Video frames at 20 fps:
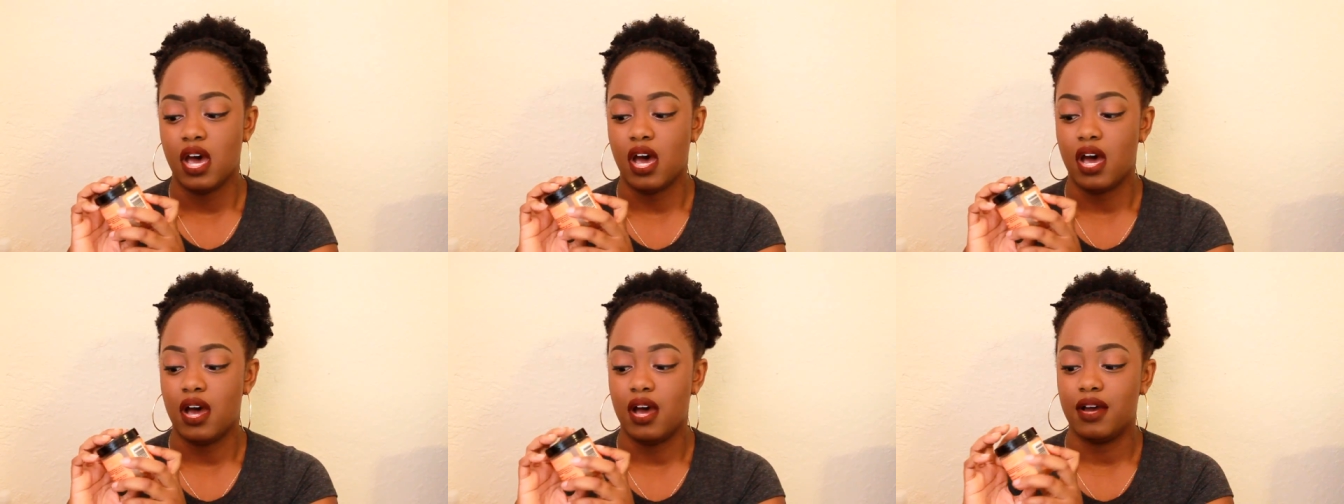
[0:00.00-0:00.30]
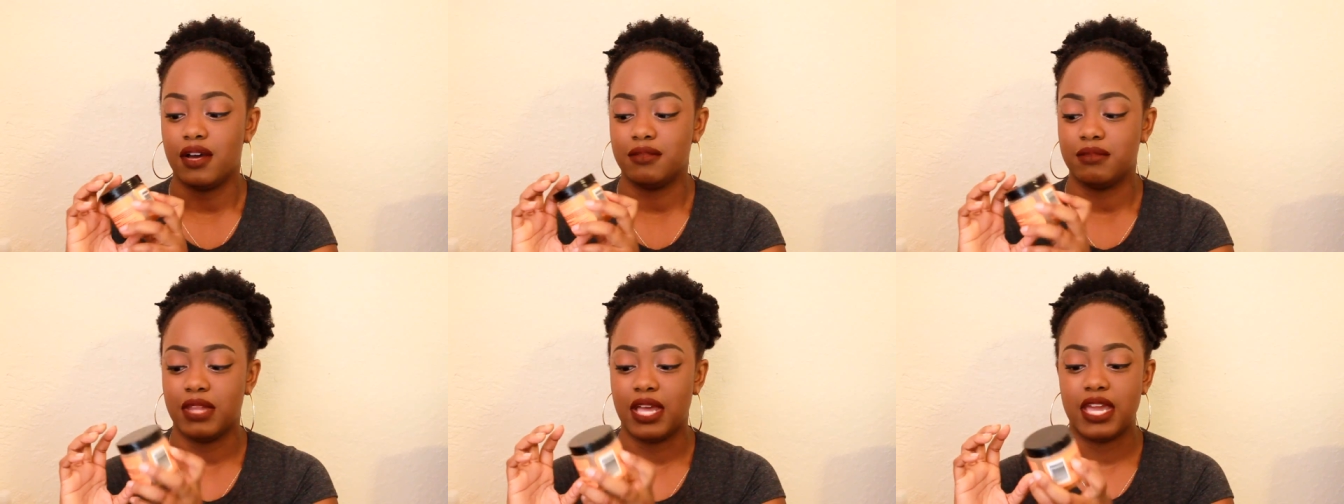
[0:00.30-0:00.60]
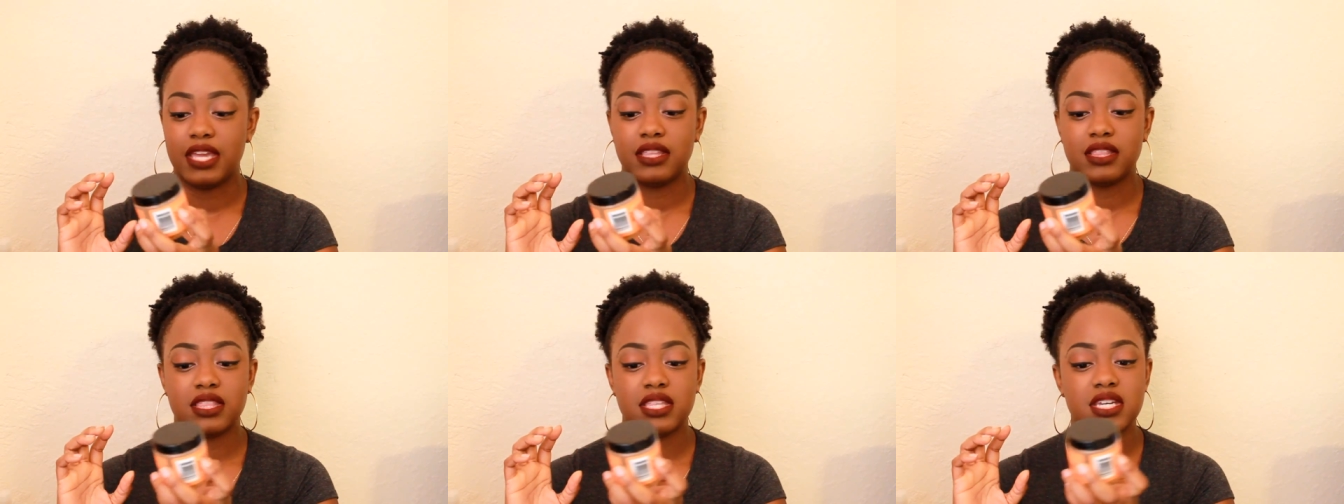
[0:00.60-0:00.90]

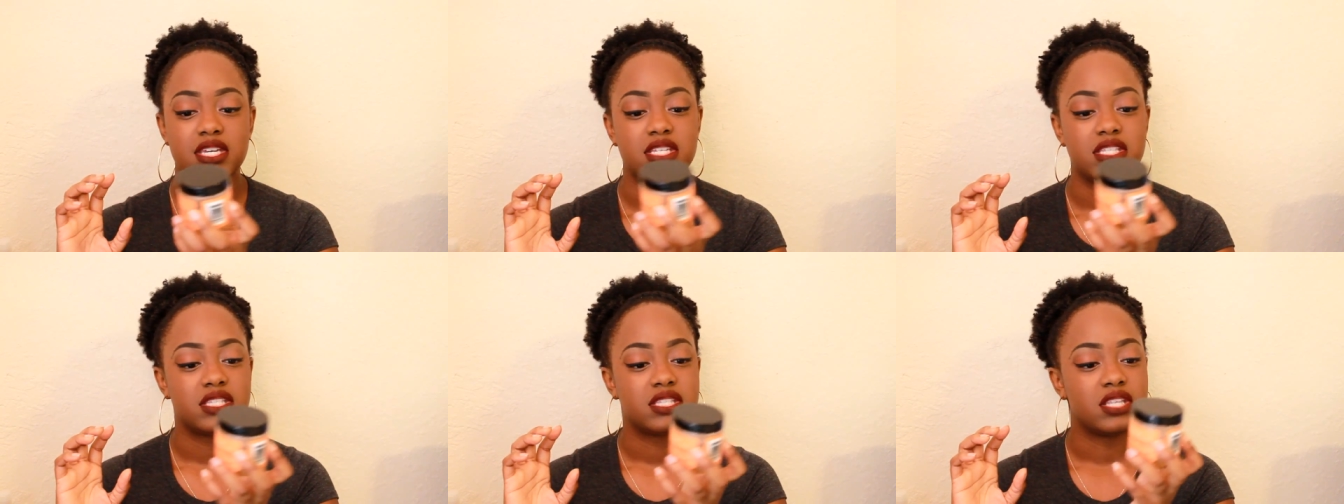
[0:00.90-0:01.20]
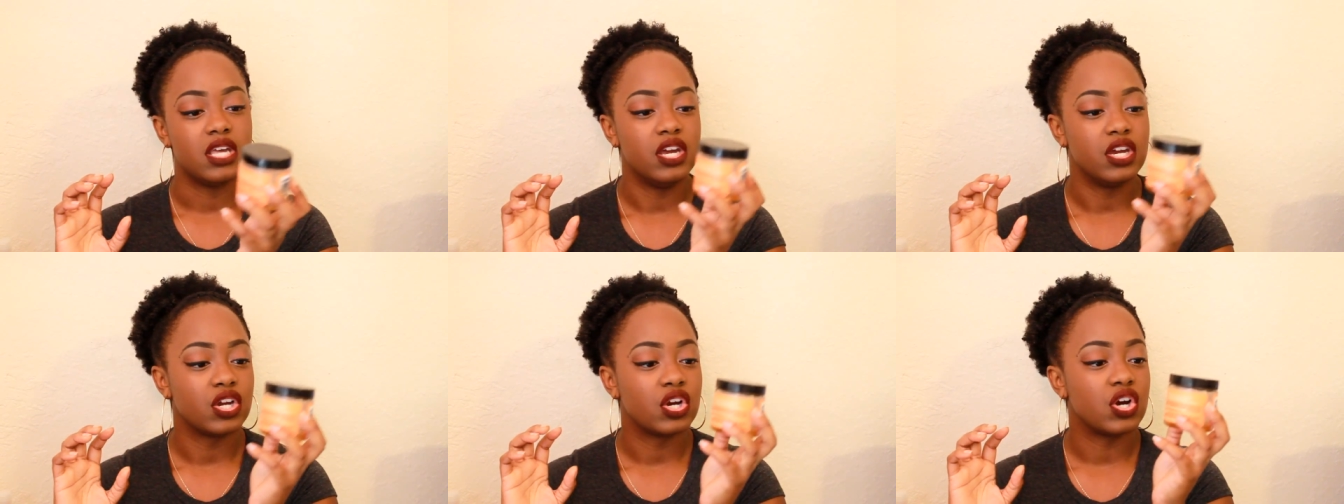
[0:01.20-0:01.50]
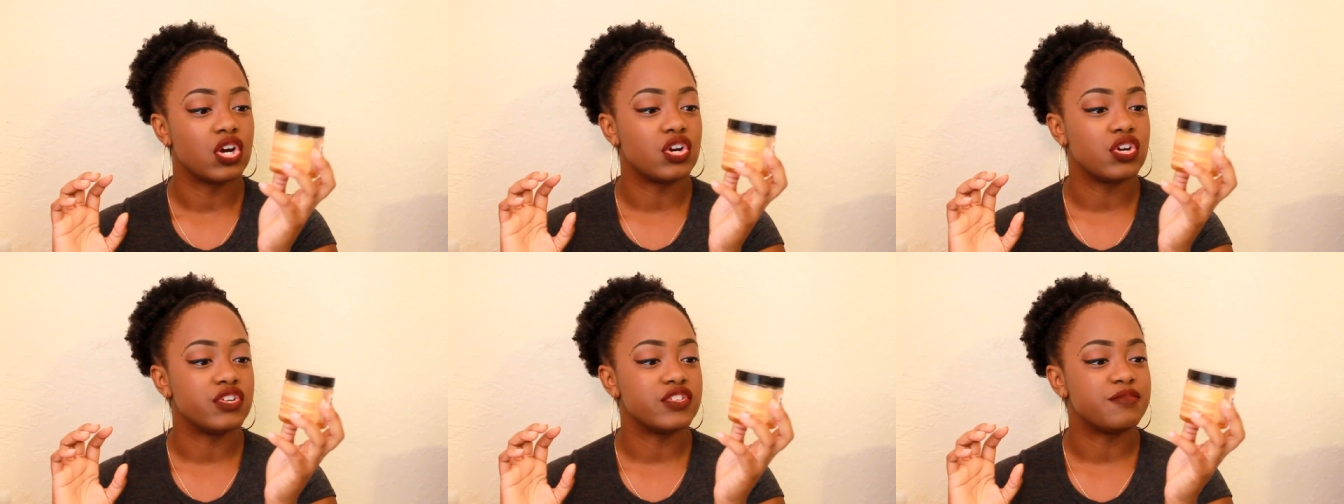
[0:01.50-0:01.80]
Like this,
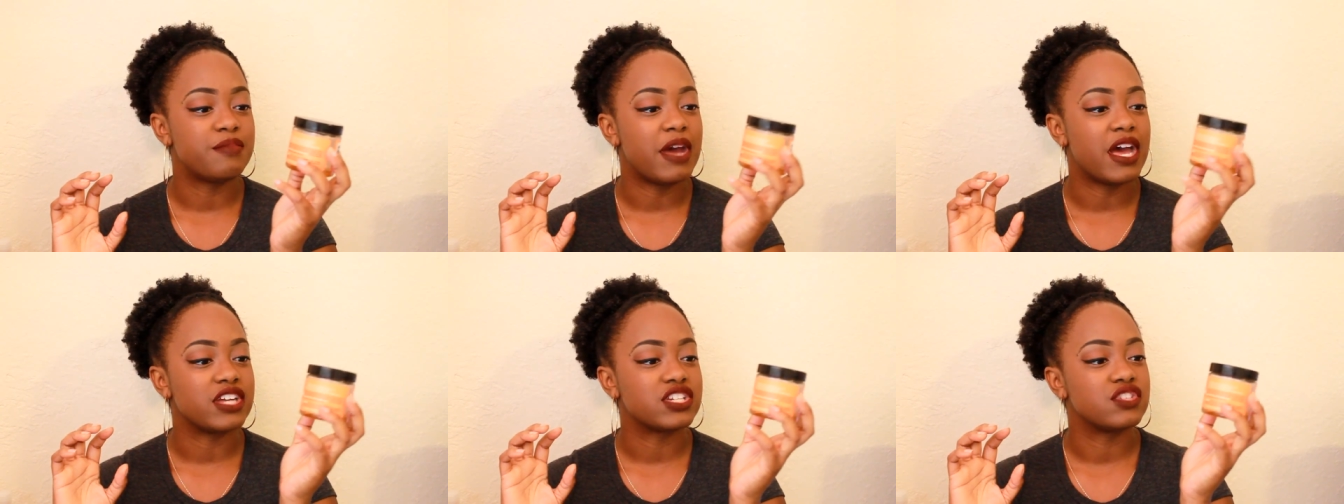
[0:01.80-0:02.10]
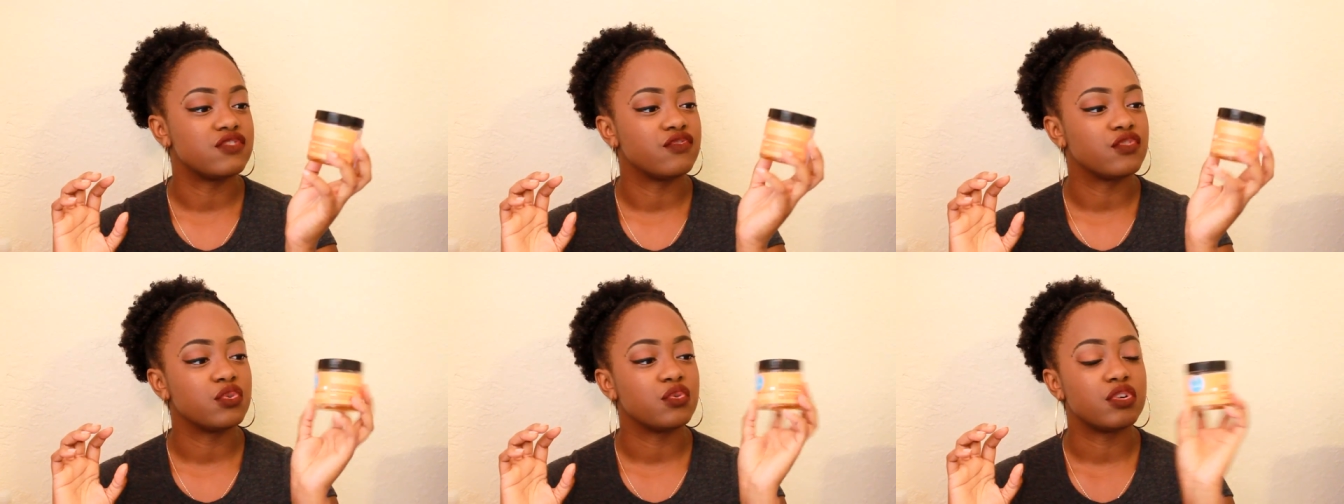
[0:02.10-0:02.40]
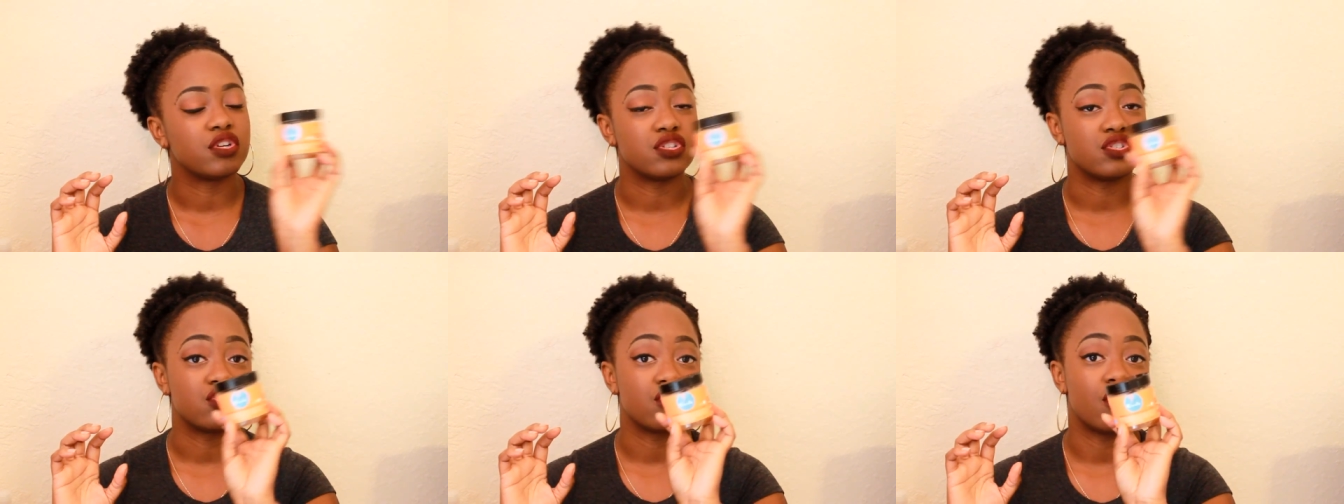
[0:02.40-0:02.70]
Curls Passion
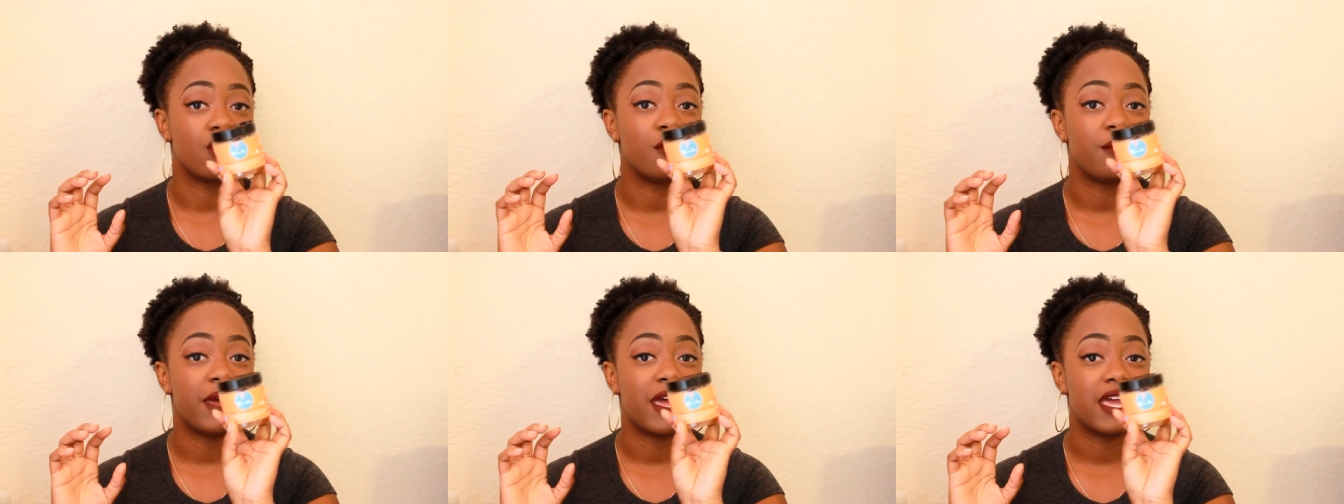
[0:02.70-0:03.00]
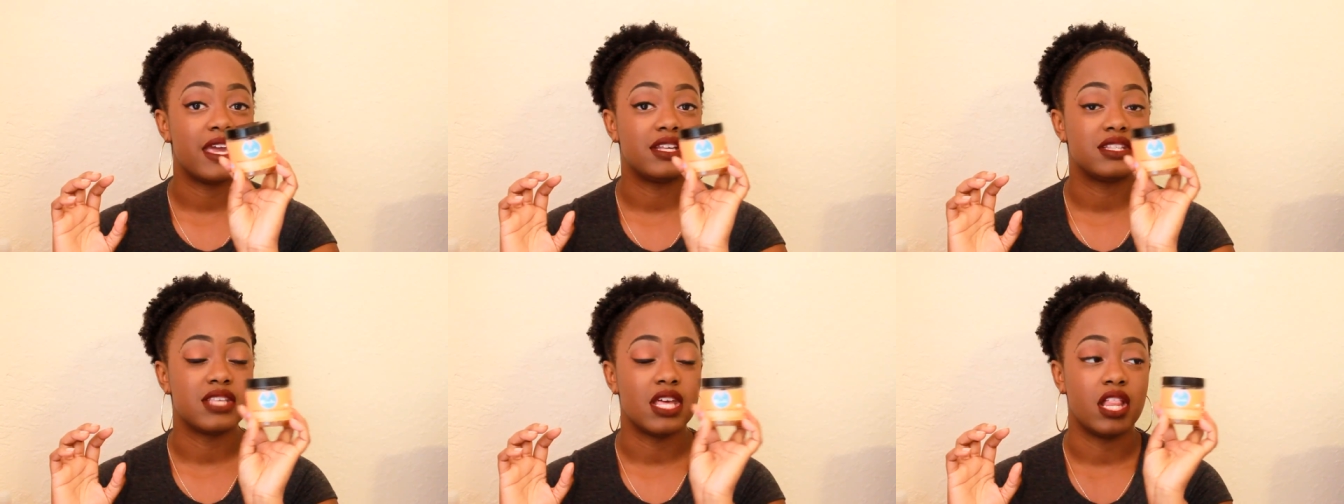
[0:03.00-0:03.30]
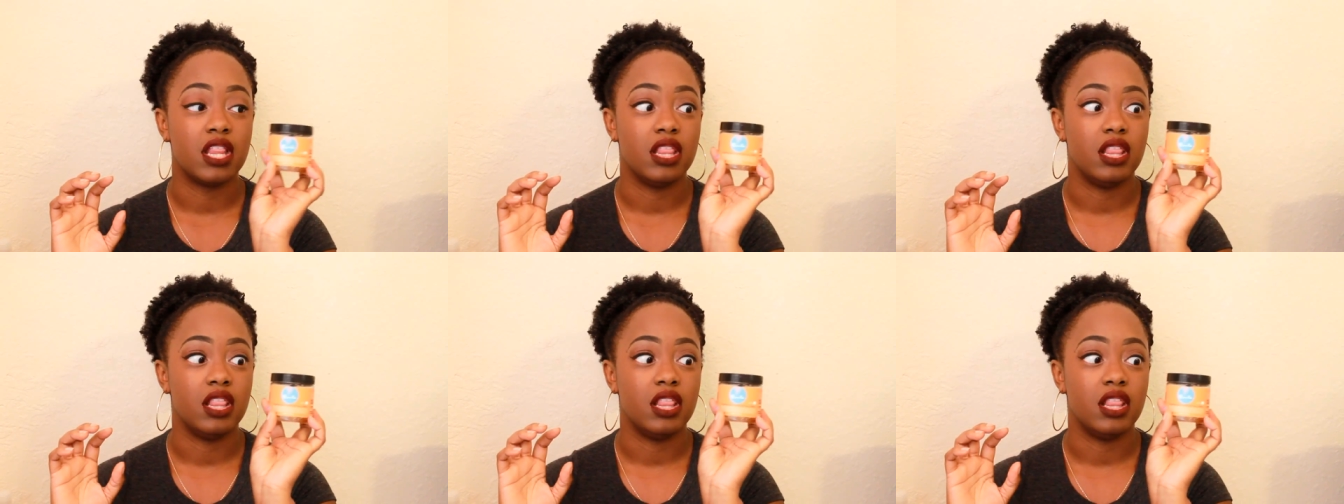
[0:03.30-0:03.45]
Fruit Control Paste.